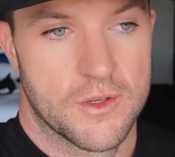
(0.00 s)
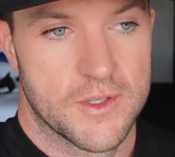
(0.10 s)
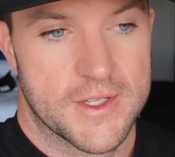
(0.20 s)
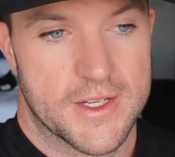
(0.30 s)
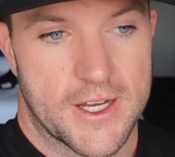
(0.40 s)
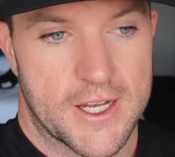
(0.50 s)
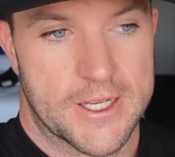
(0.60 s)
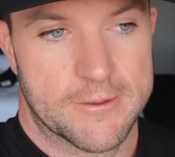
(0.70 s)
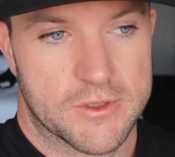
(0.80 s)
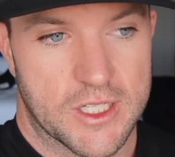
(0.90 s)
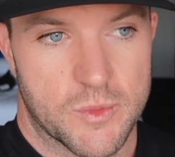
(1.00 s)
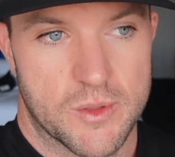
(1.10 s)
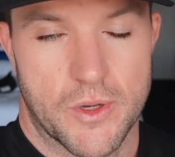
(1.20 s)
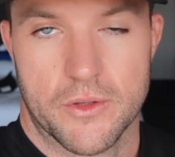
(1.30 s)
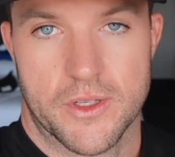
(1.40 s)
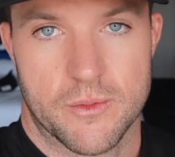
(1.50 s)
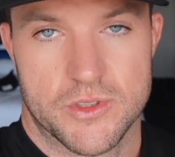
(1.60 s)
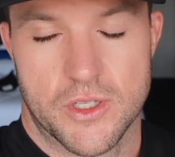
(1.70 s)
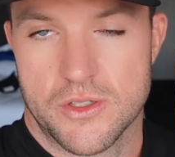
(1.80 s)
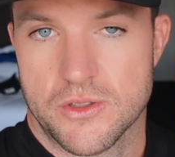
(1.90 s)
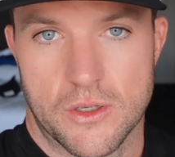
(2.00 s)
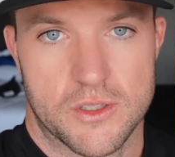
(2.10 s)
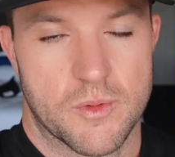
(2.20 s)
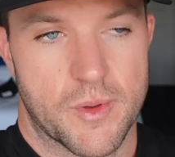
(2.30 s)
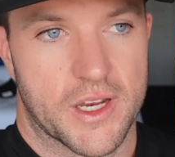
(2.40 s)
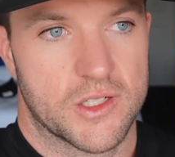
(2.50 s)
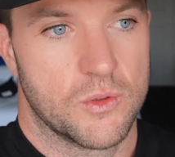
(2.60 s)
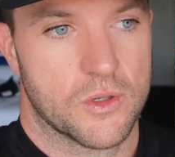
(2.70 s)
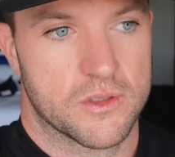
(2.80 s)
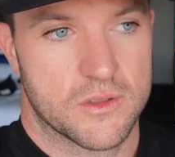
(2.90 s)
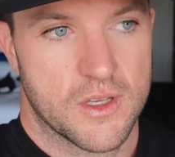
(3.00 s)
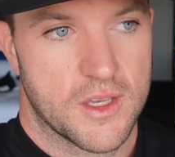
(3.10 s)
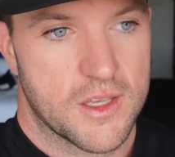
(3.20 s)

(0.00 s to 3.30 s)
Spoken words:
it's gonna be a belt up. So stoked to be back in Auckland.